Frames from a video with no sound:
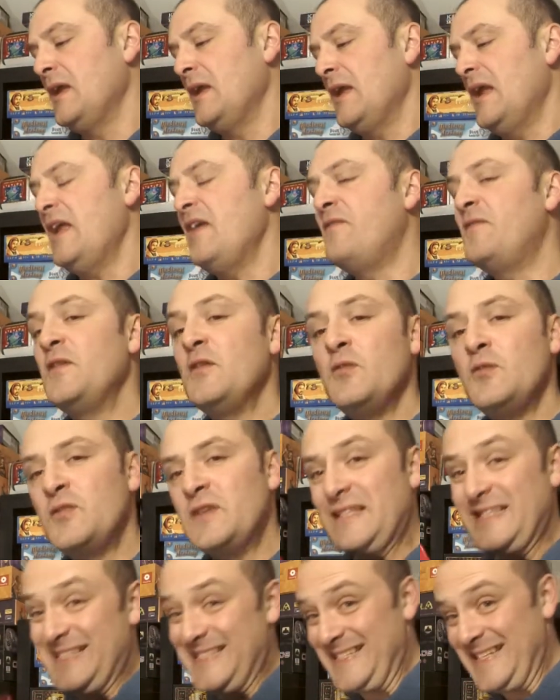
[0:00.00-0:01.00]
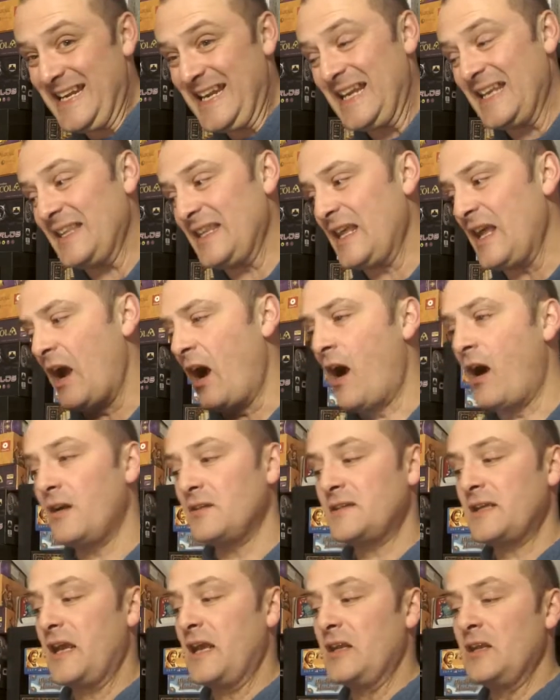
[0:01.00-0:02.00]
if you've seen the art
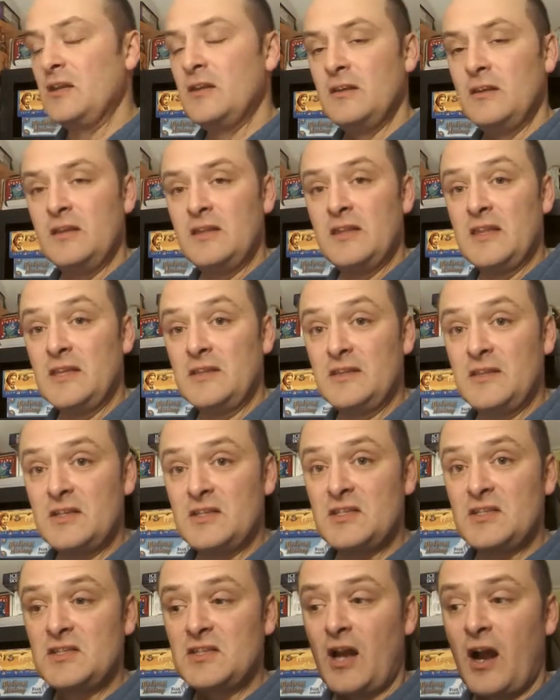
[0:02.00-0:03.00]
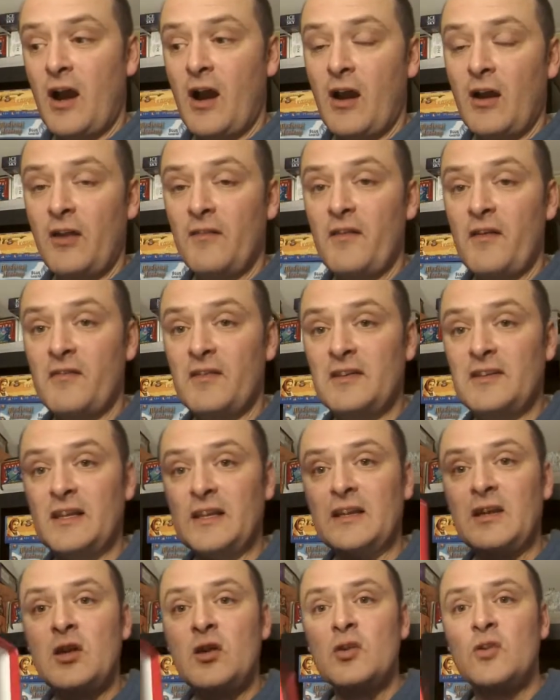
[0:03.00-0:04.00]
and the, the style of
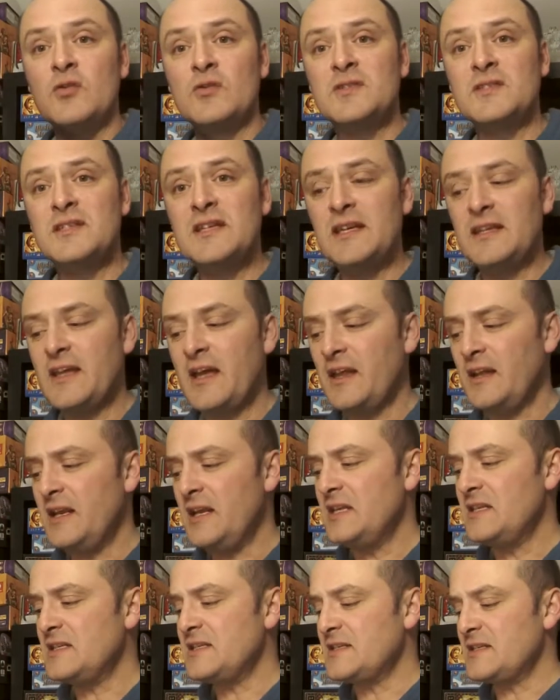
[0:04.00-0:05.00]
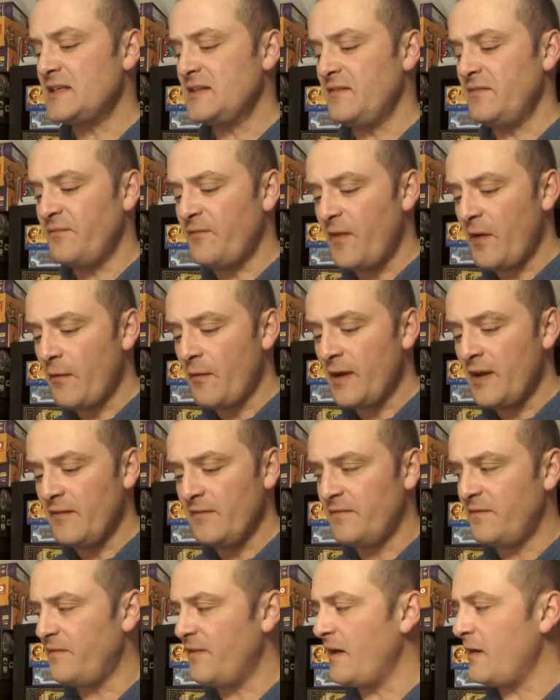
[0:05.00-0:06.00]
everything, you'll see that it's very,
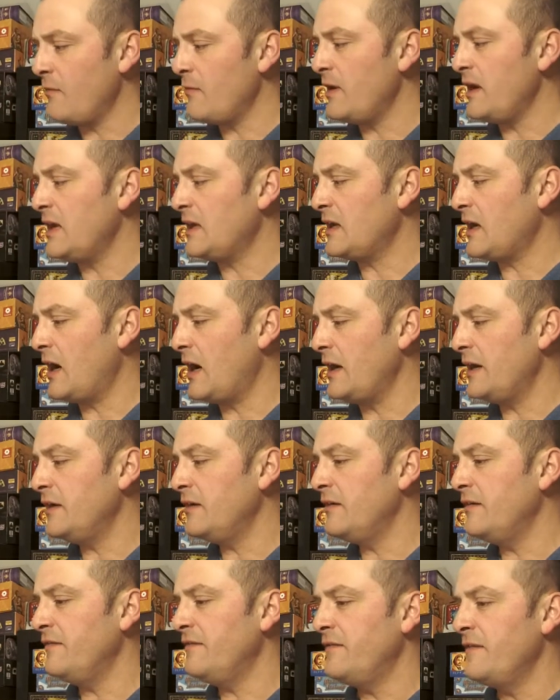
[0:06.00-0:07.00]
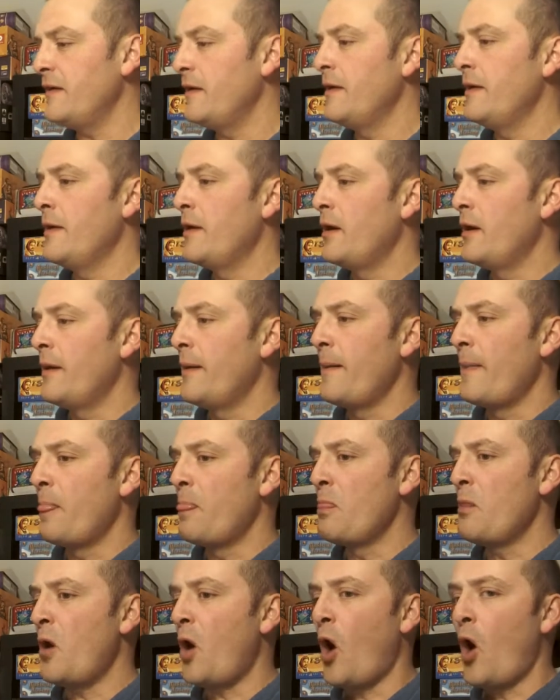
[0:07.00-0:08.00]
very kind of
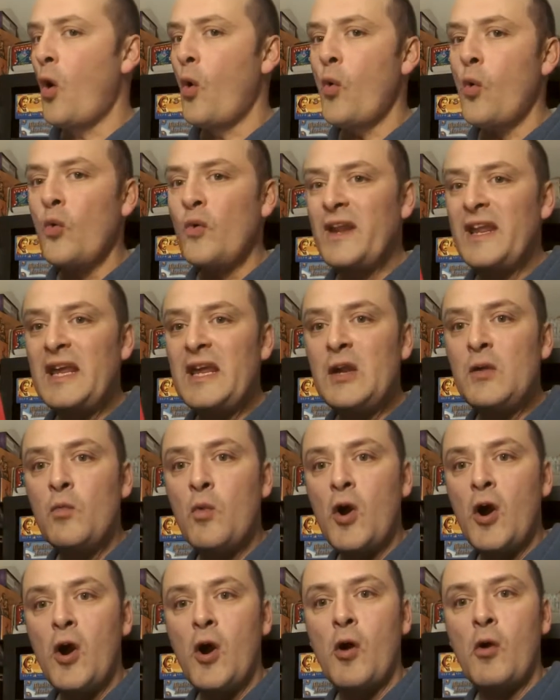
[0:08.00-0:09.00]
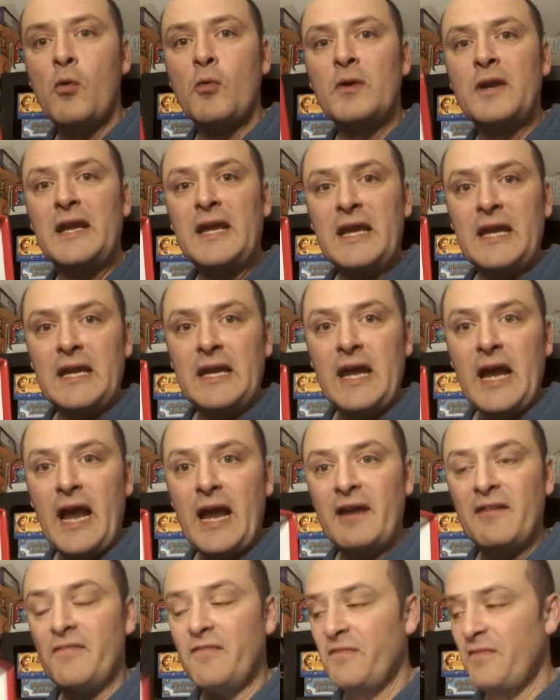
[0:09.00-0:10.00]
oldie worldy.
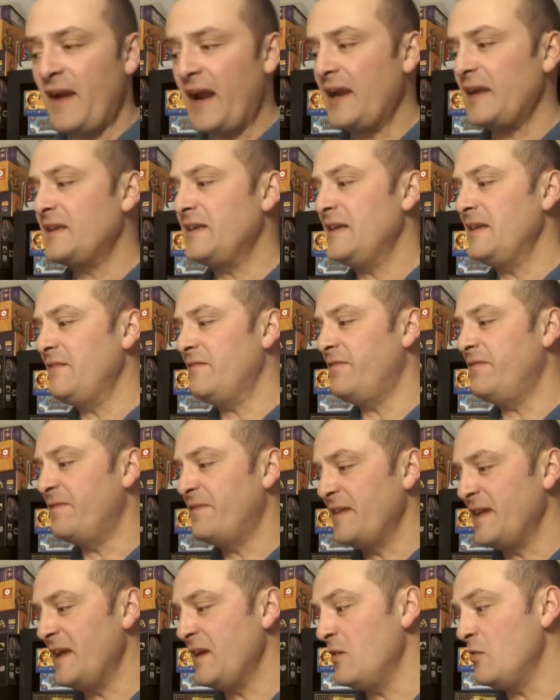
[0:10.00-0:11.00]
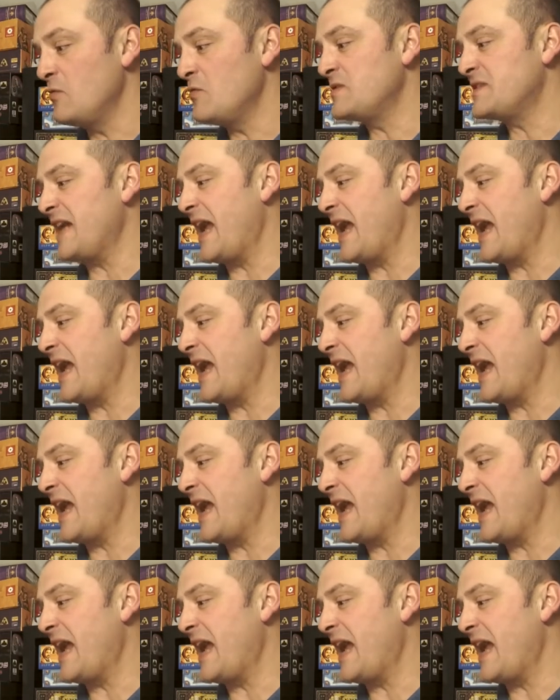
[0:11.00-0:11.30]
In fact, it feels